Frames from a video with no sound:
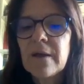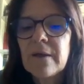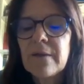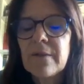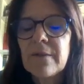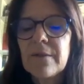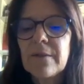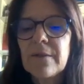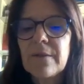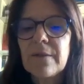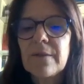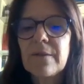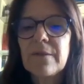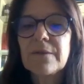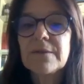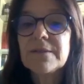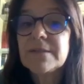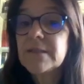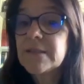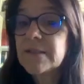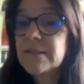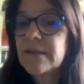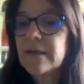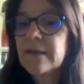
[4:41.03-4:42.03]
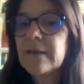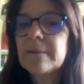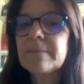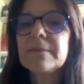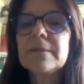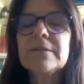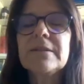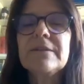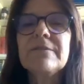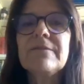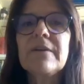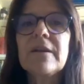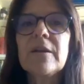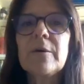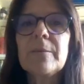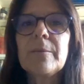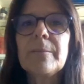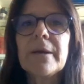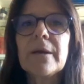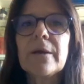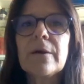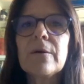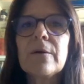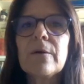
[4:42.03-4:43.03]
the Sustainable
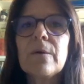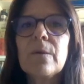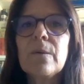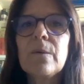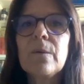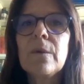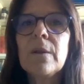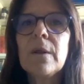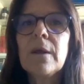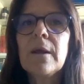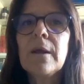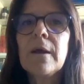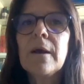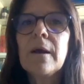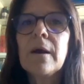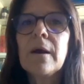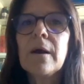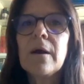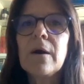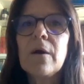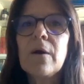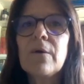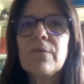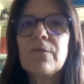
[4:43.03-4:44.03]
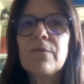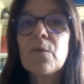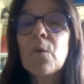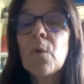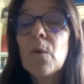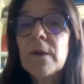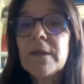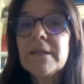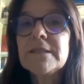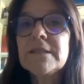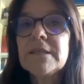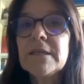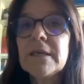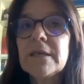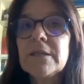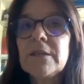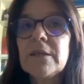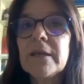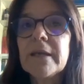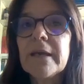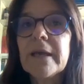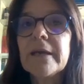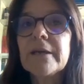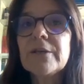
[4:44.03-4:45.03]
Development Goal of quality
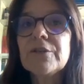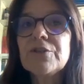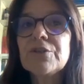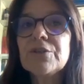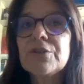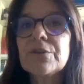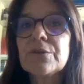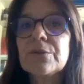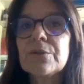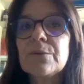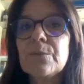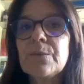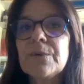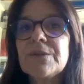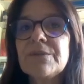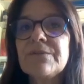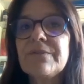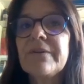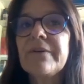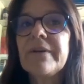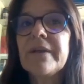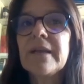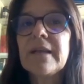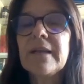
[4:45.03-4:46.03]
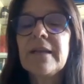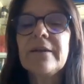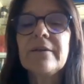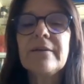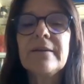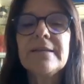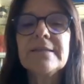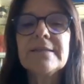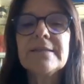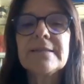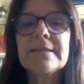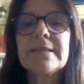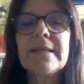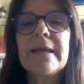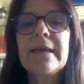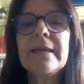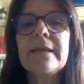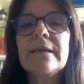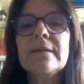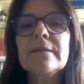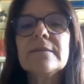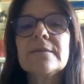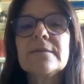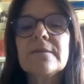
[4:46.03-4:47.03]
education, which very clearly
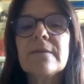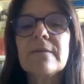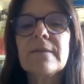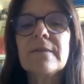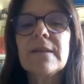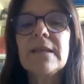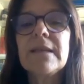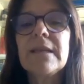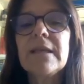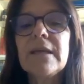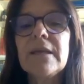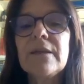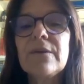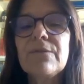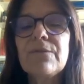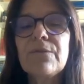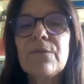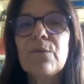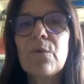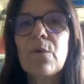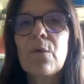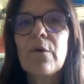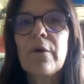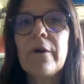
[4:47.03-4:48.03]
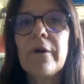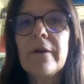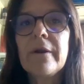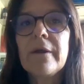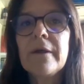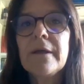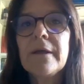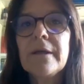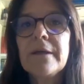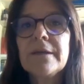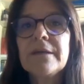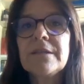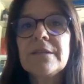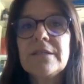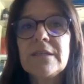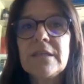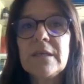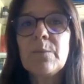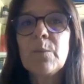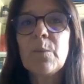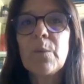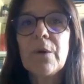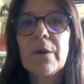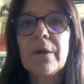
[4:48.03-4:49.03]
states the need for
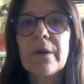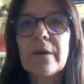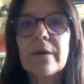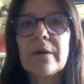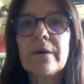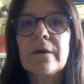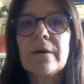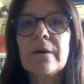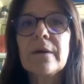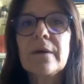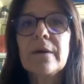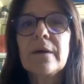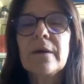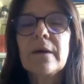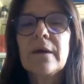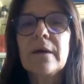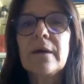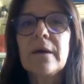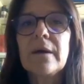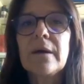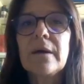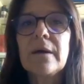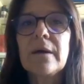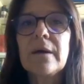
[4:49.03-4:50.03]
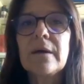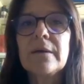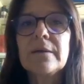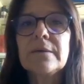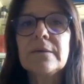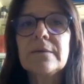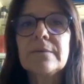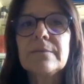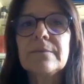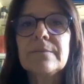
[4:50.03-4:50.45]
teamwork and